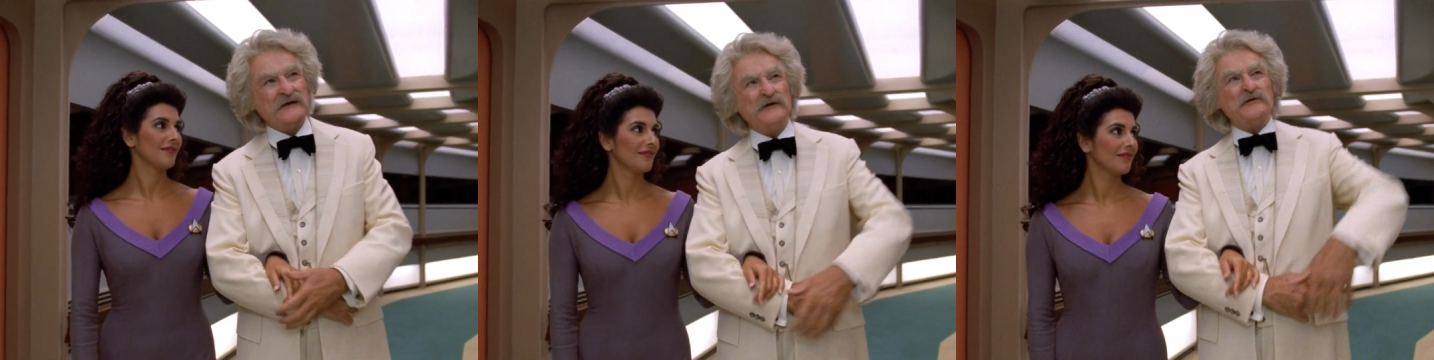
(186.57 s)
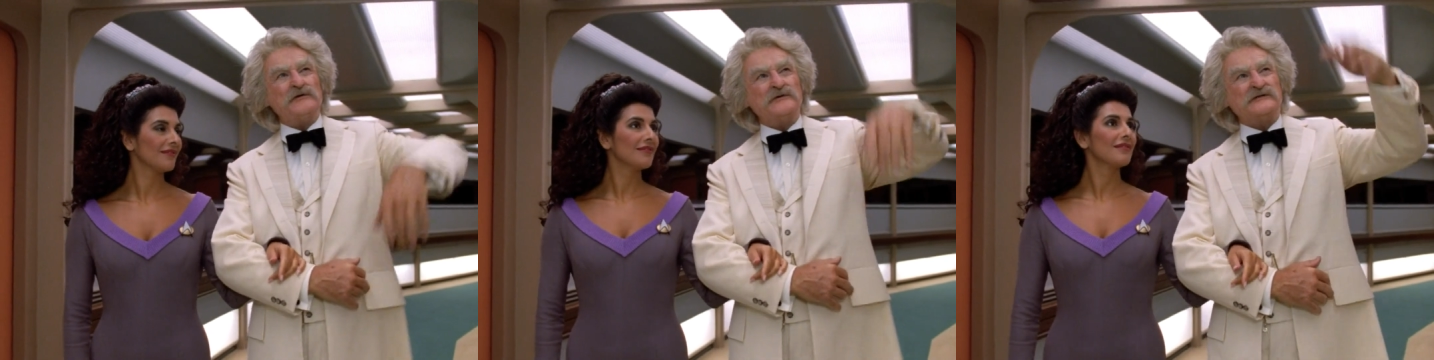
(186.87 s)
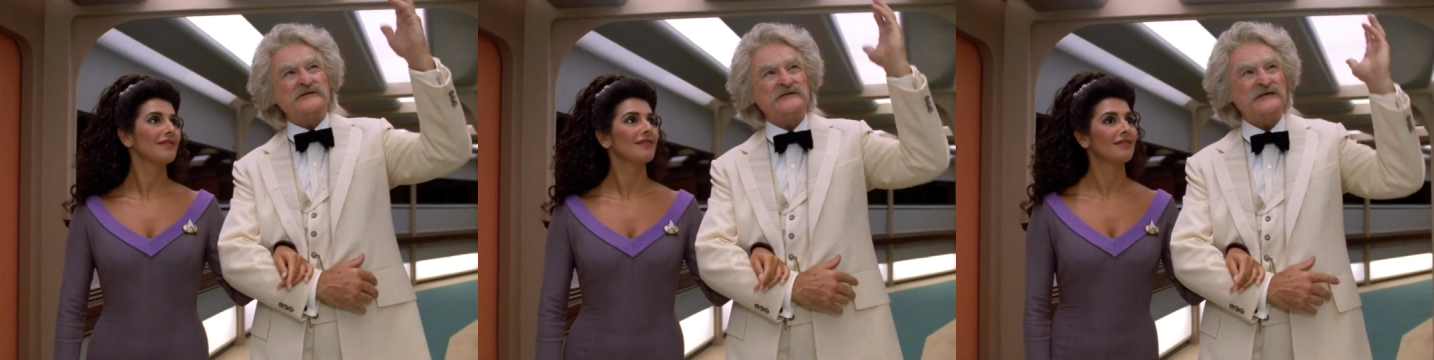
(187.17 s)

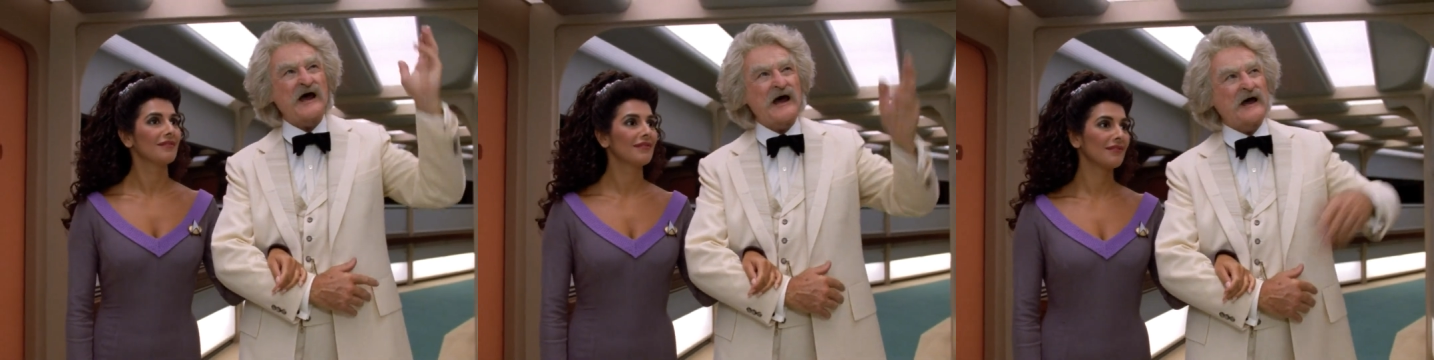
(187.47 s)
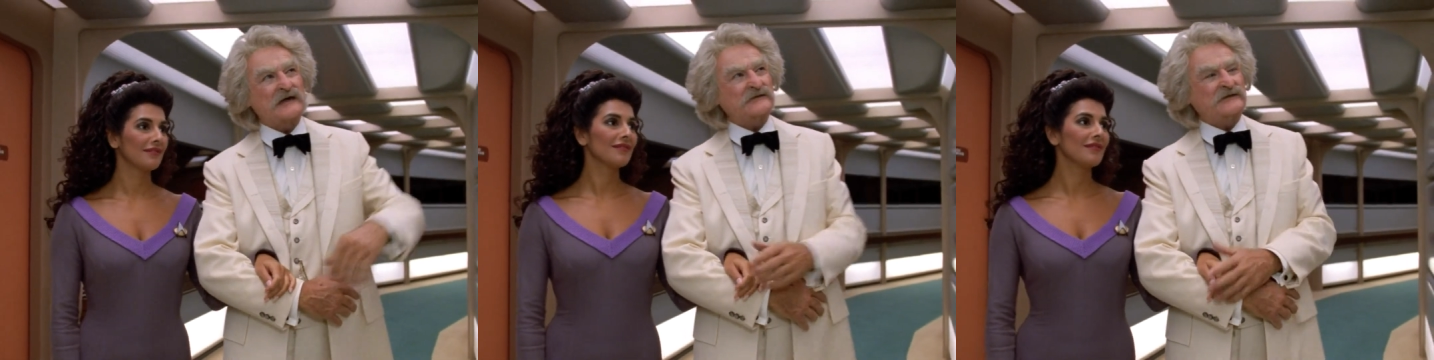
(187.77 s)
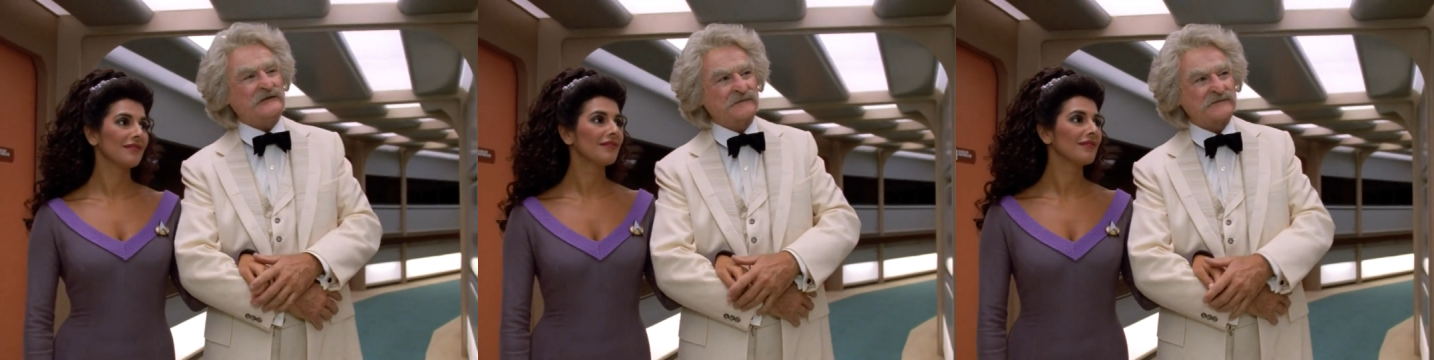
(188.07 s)
Speaker 1: Huge
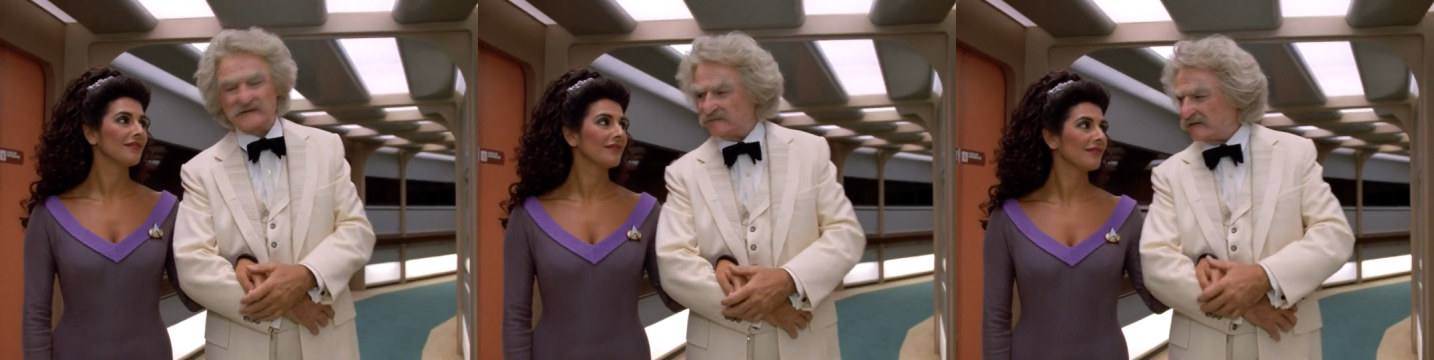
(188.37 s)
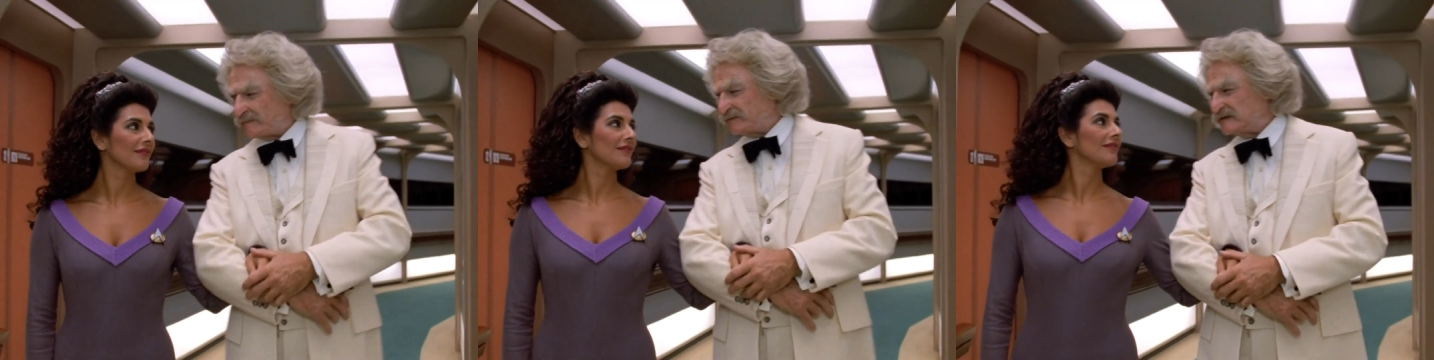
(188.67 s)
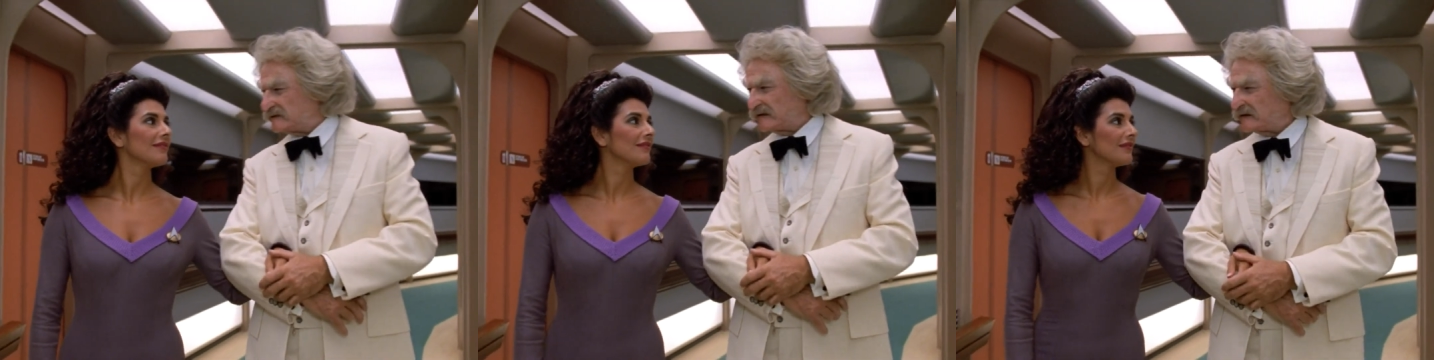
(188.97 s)
starships and
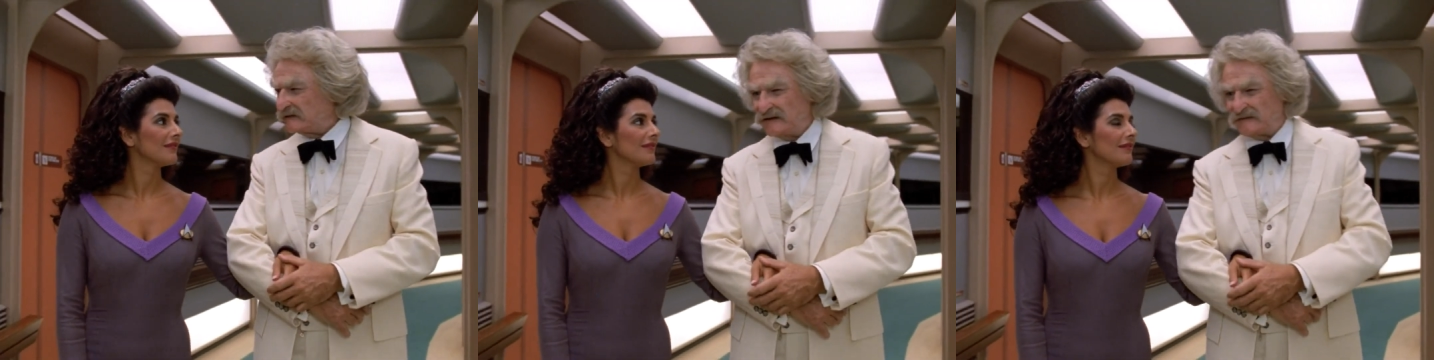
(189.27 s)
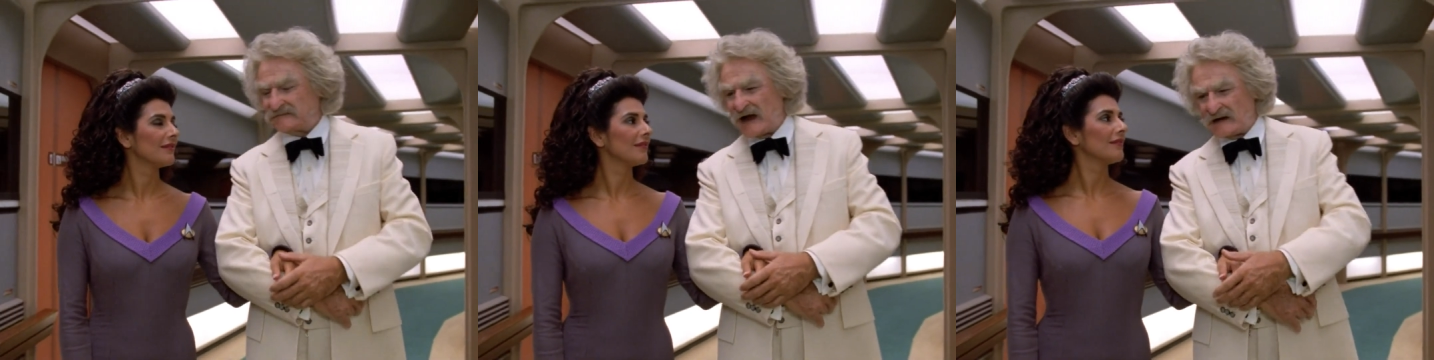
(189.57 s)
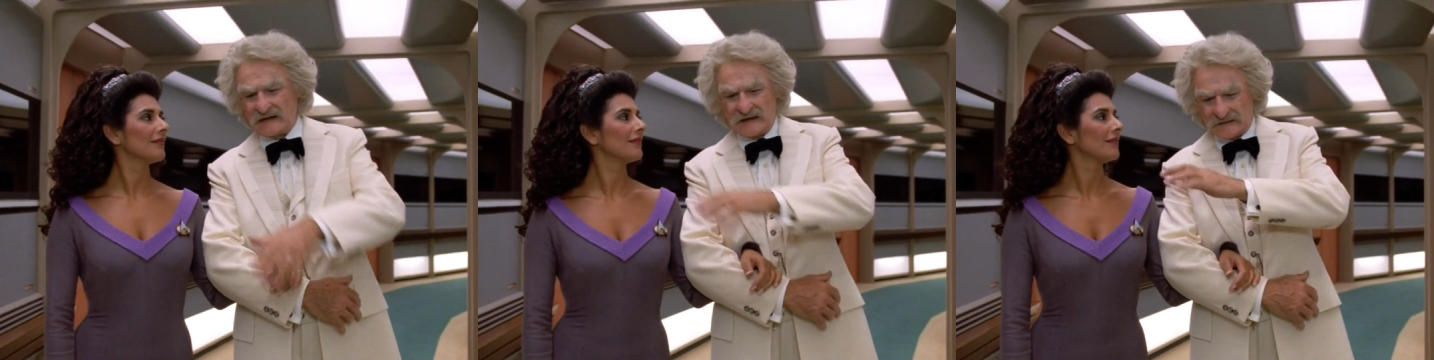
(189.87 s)
weapons that can no doubt